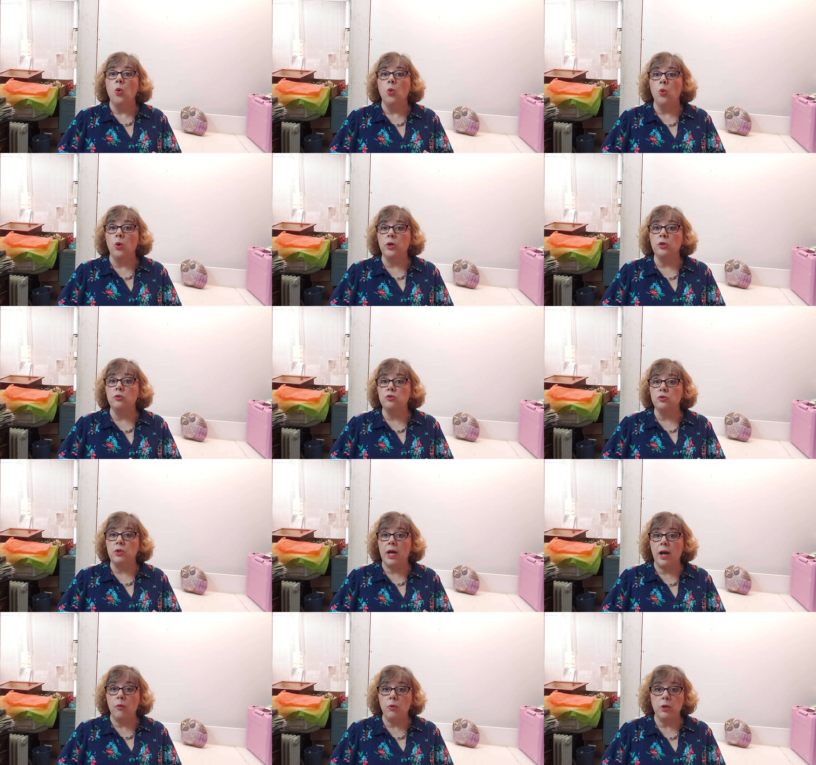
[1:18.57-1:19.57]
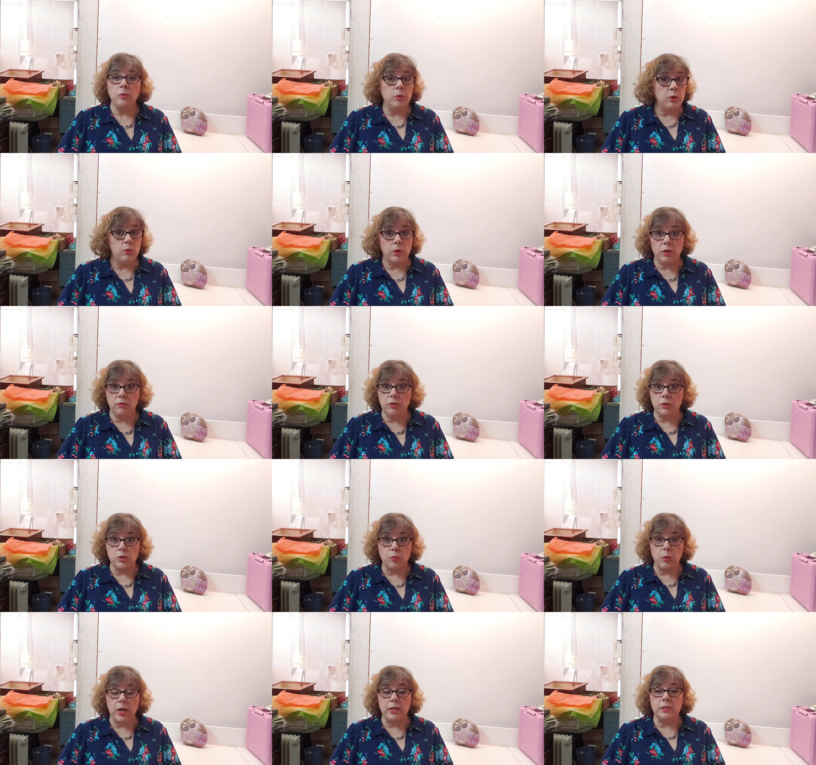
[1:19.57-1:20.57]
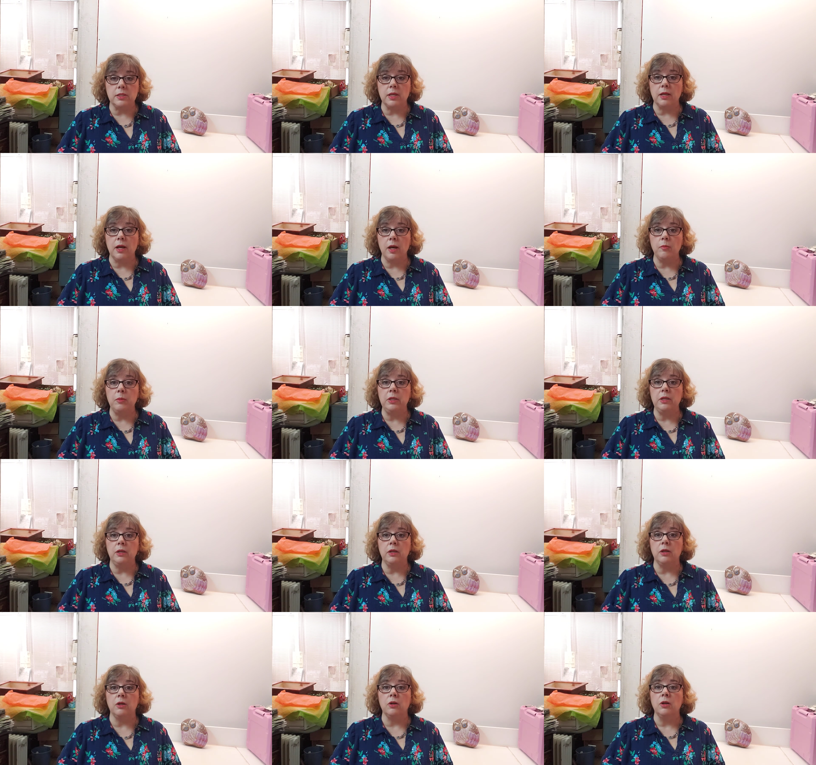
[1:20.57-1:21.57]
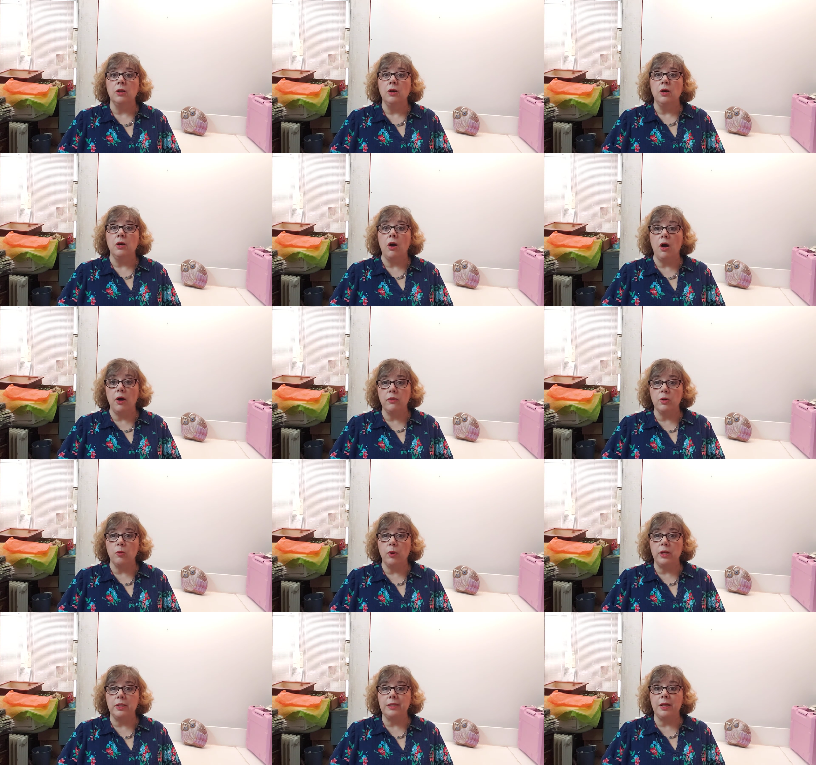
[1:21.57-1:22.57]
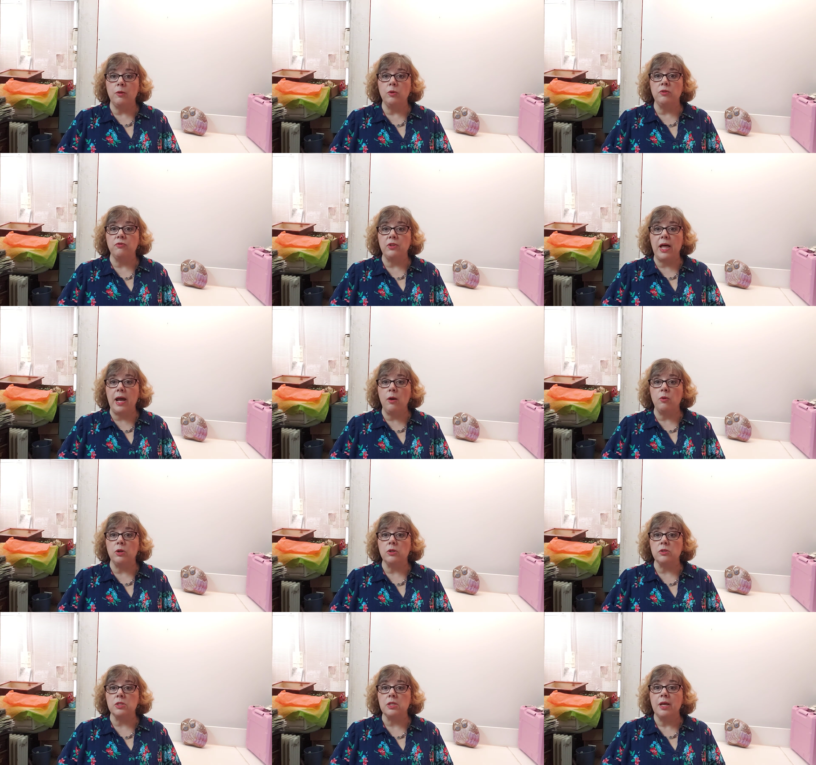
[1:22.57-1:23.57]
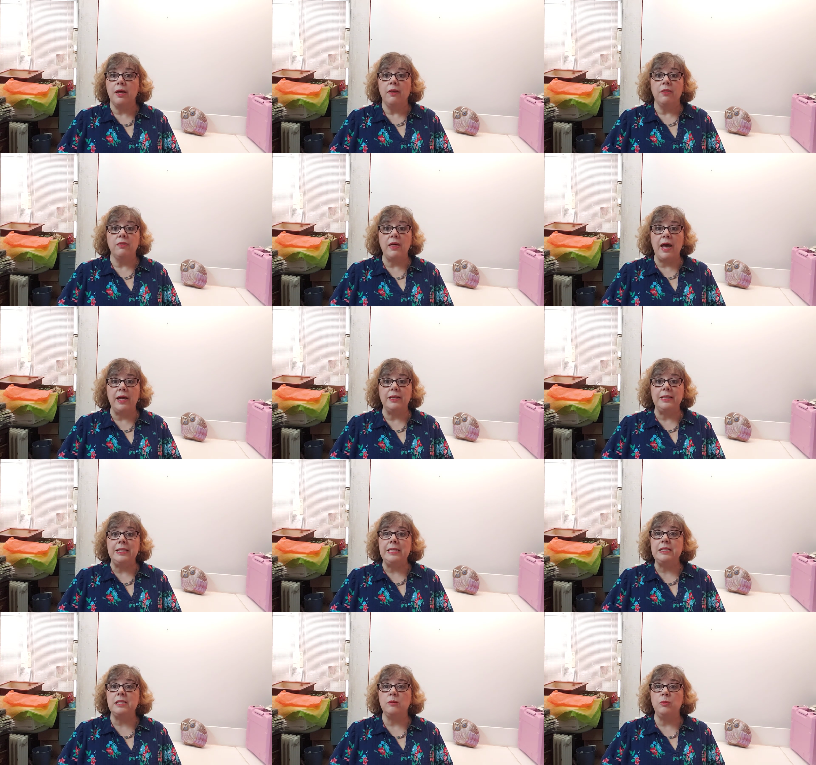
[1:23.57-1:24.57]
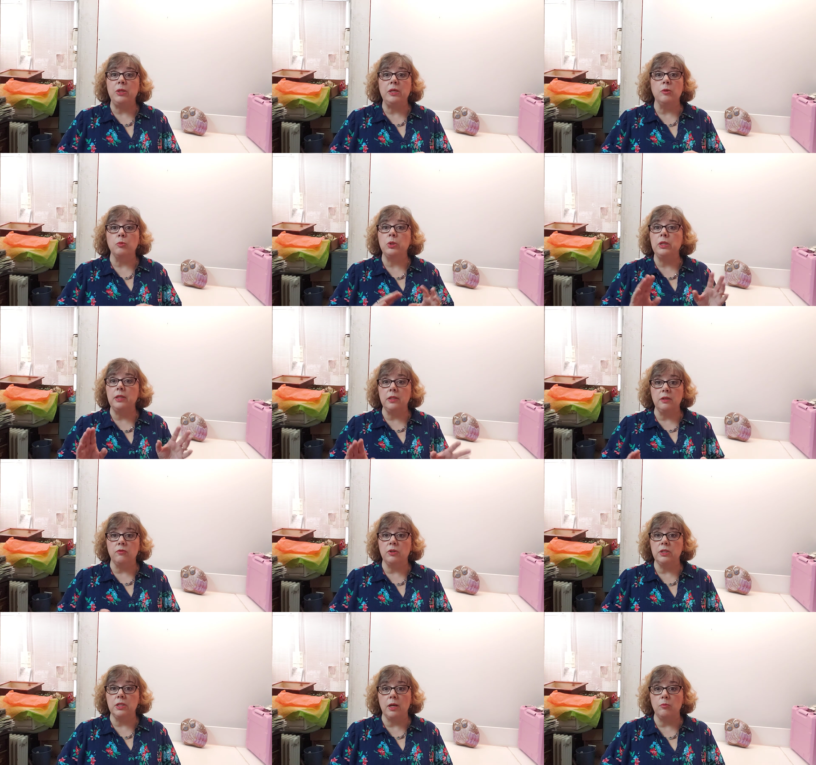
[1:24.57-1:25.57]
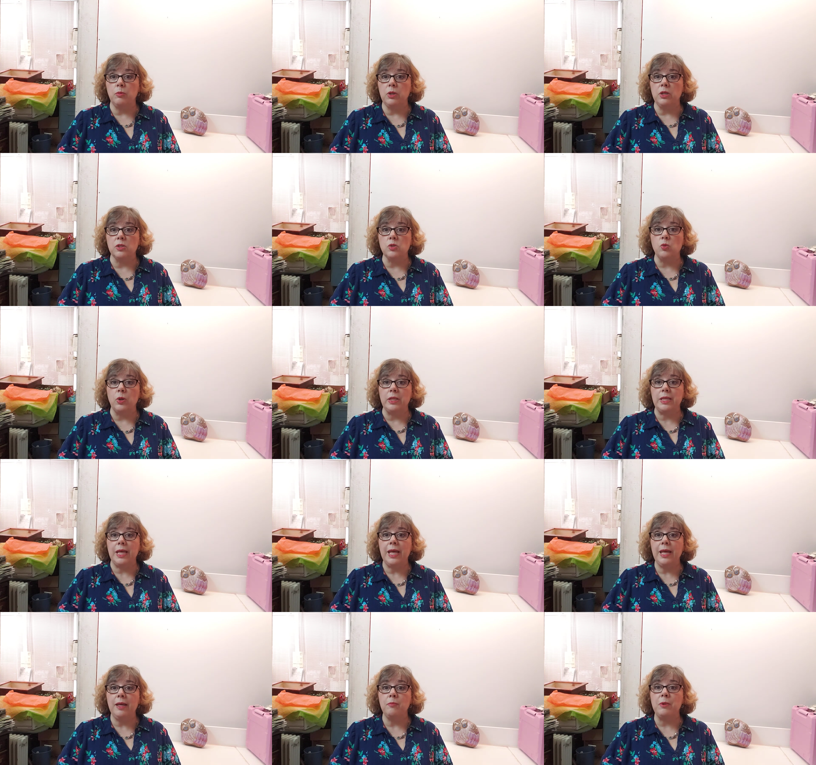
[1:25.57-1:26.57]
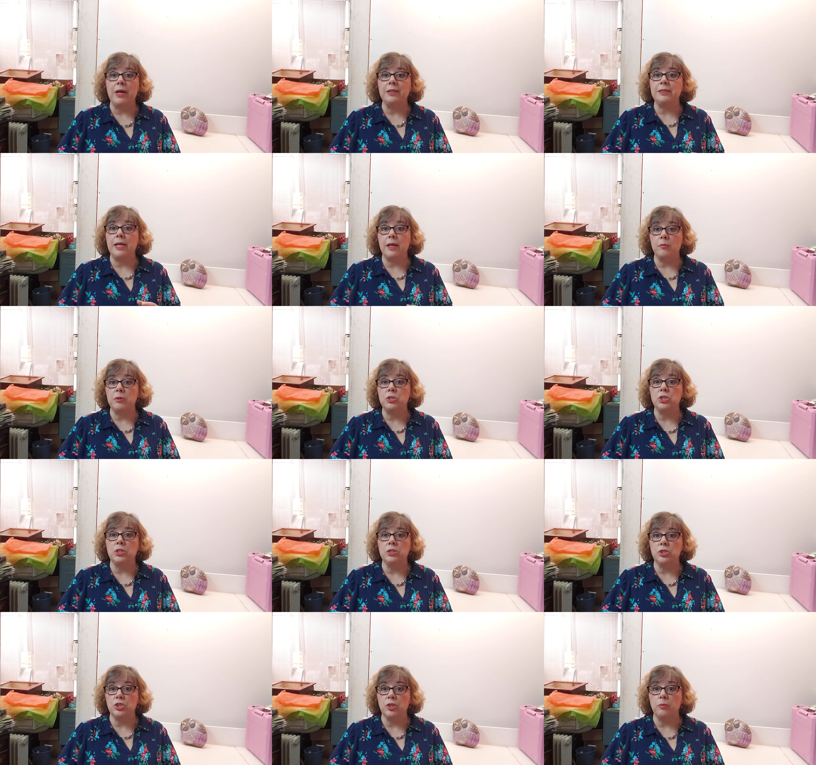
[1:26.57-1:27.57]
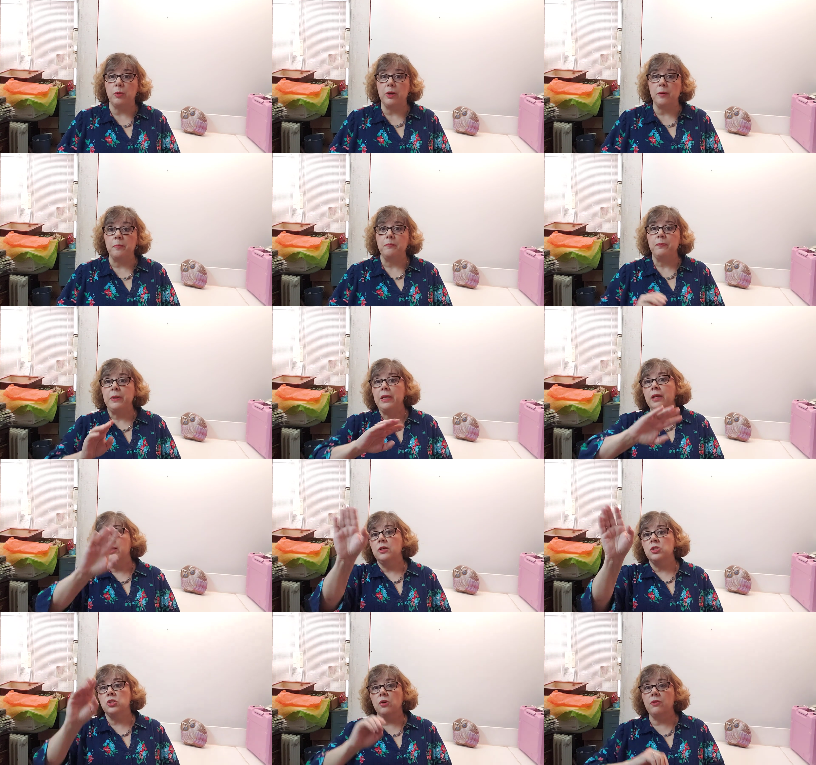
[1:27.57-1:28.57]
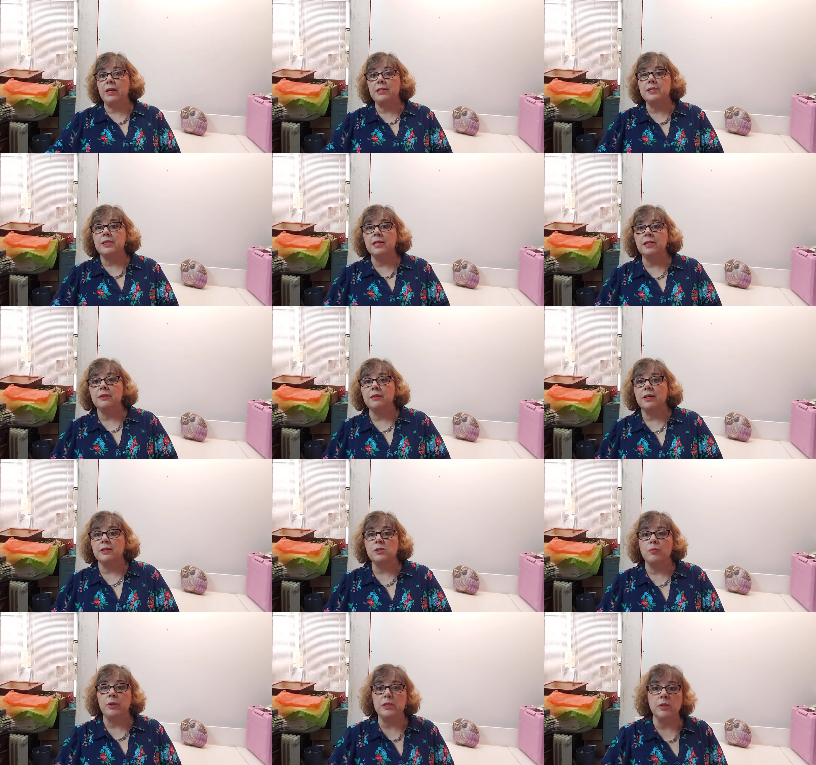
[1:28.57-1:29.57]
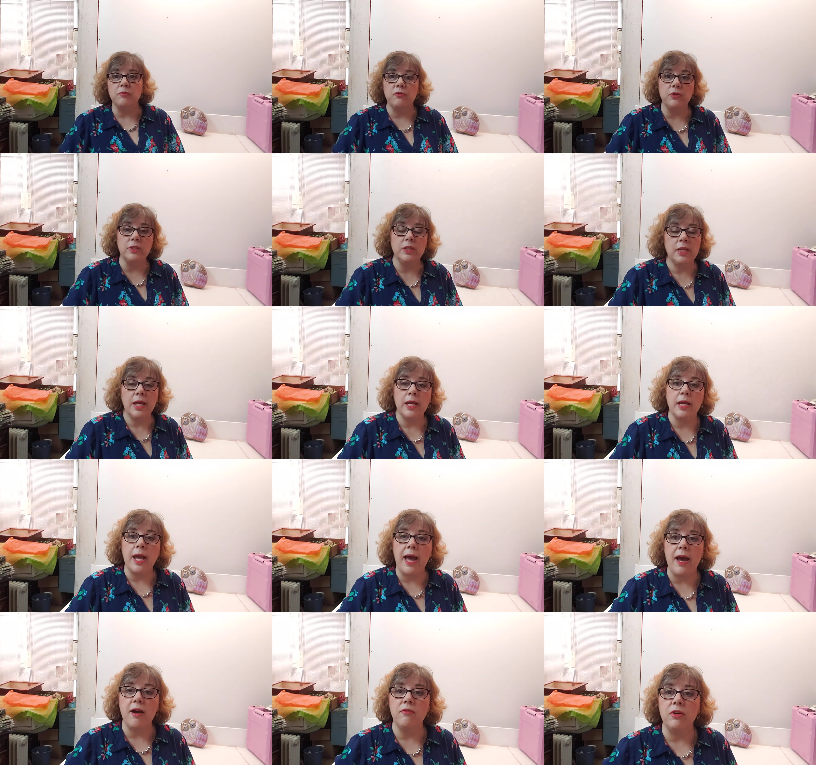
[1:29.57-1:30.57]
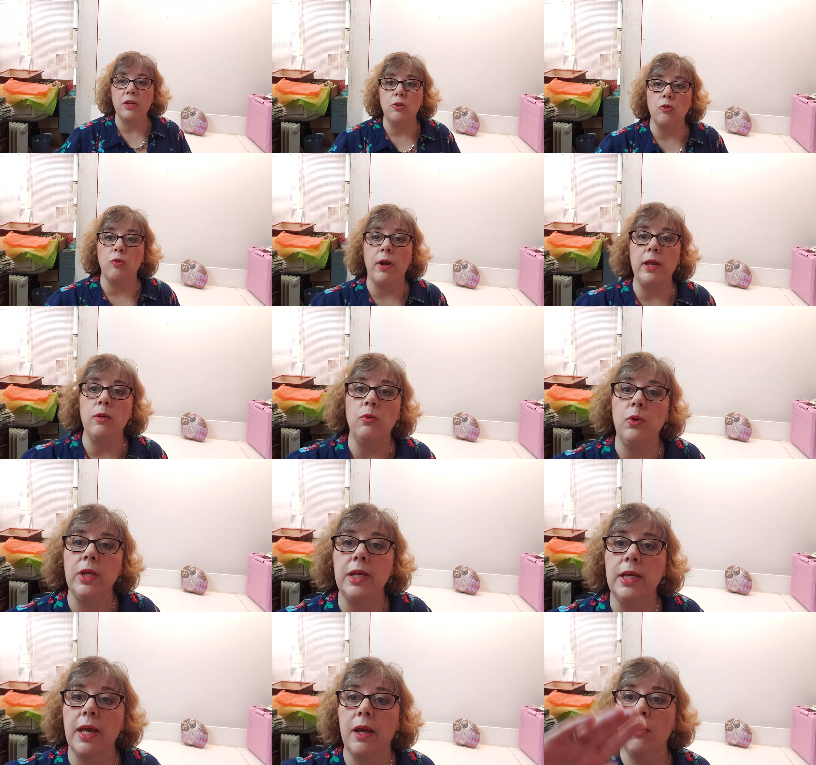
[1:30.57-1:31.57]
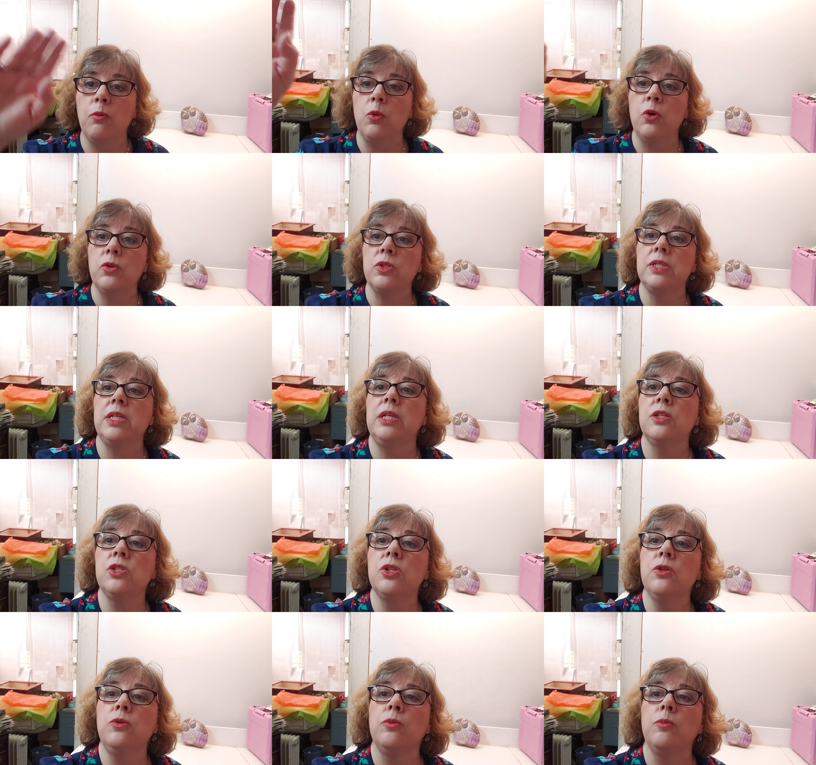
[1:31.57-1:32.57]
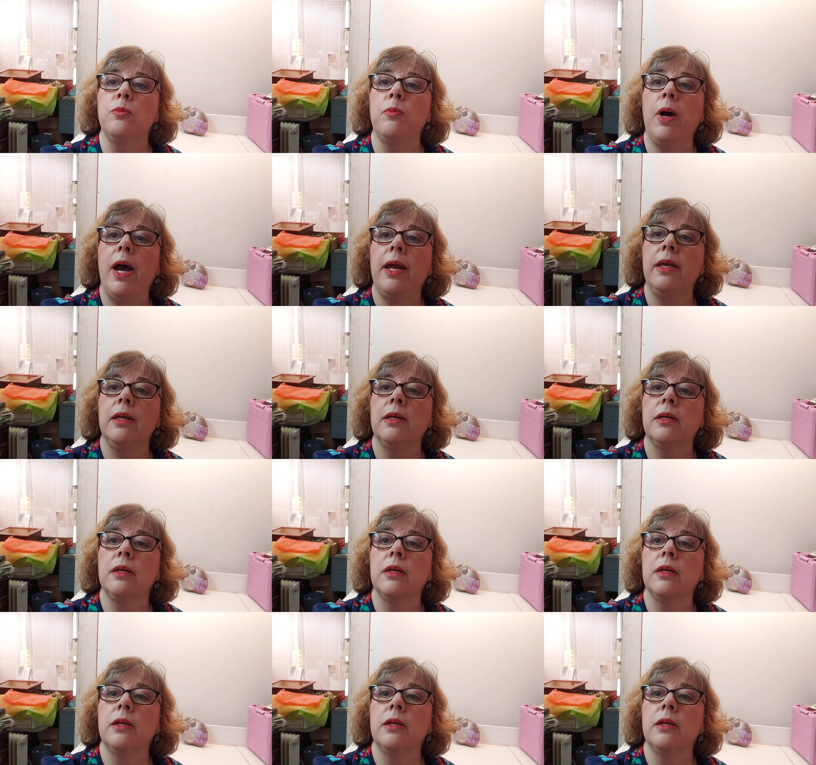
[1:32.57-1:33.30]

Or you do not want to be one of those brides that come in here on their wedding day with flowers that need to be completely redone because what came got damaged in shipping. So that's it. That's my tip for the day. Have a great week and we'll see you soon. Bye.